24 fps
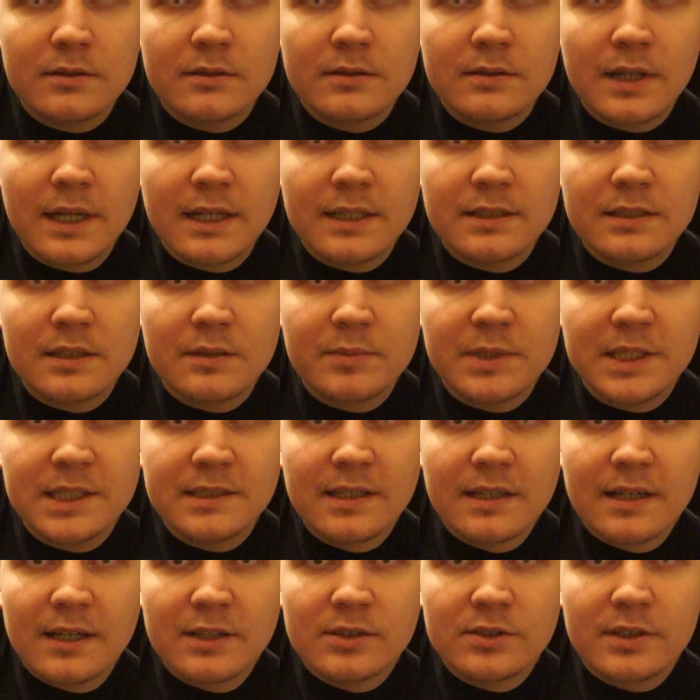That's the piece
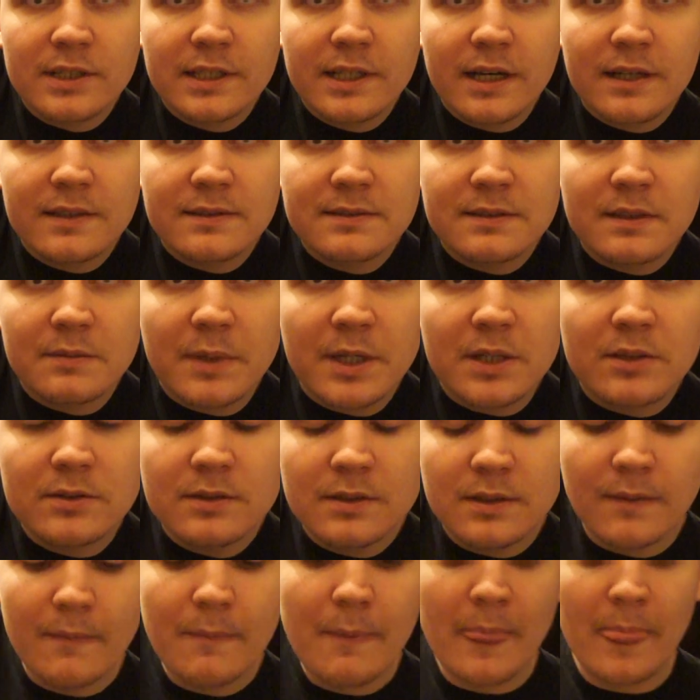that actually cuts the metal.
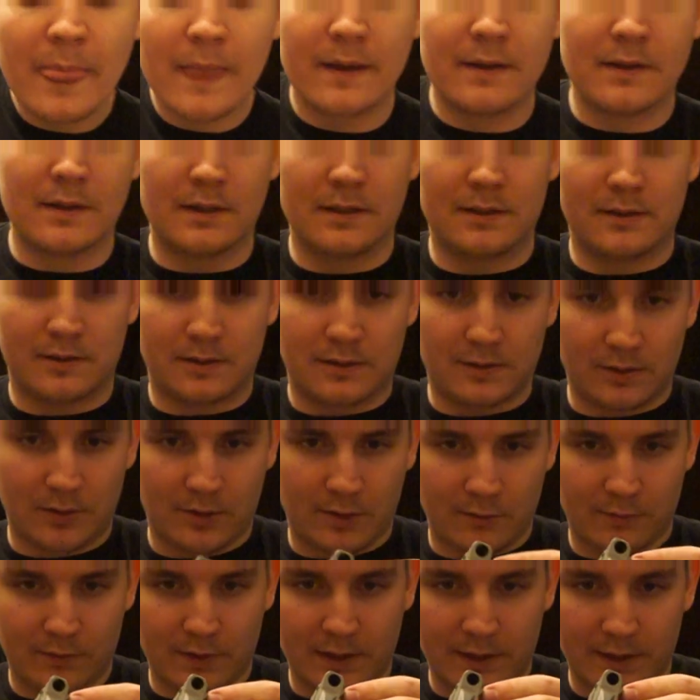So you
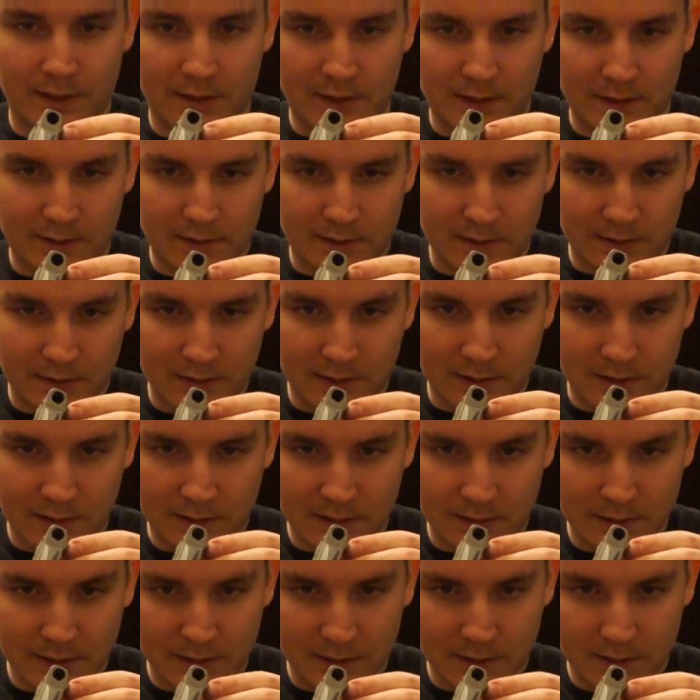can really easily
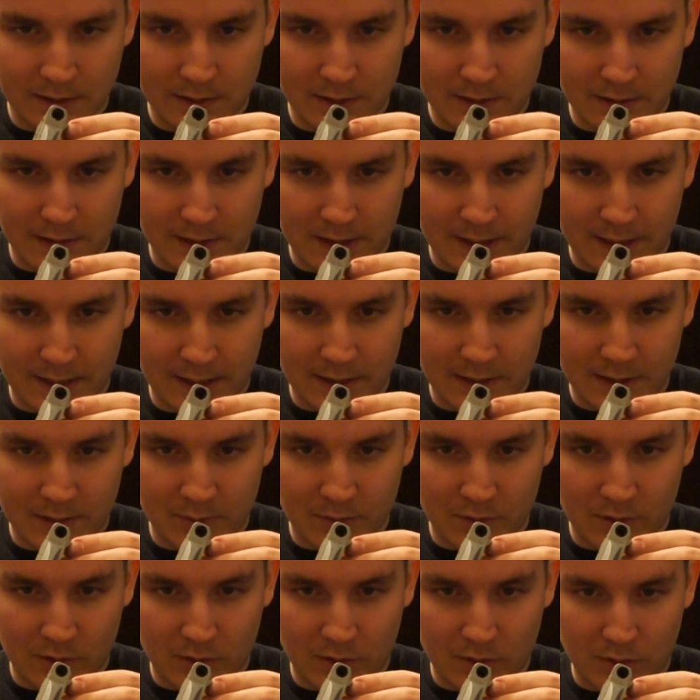line it up
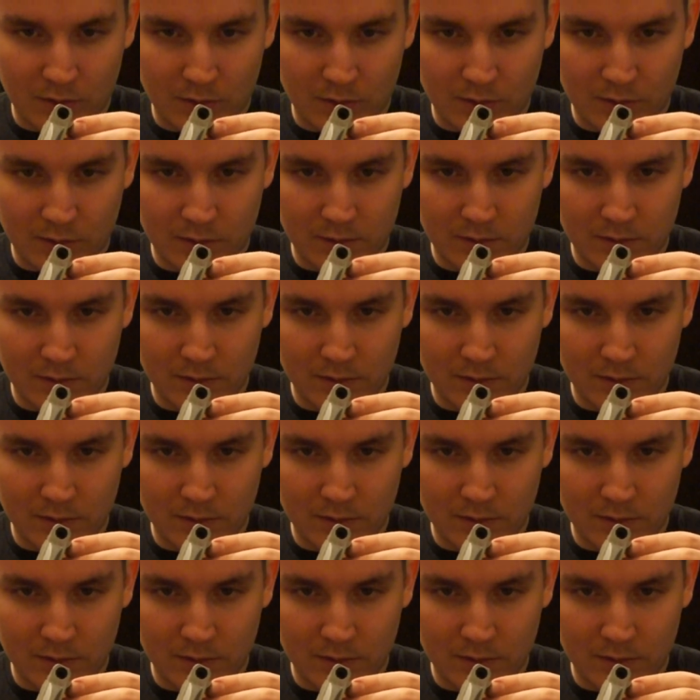with the hole.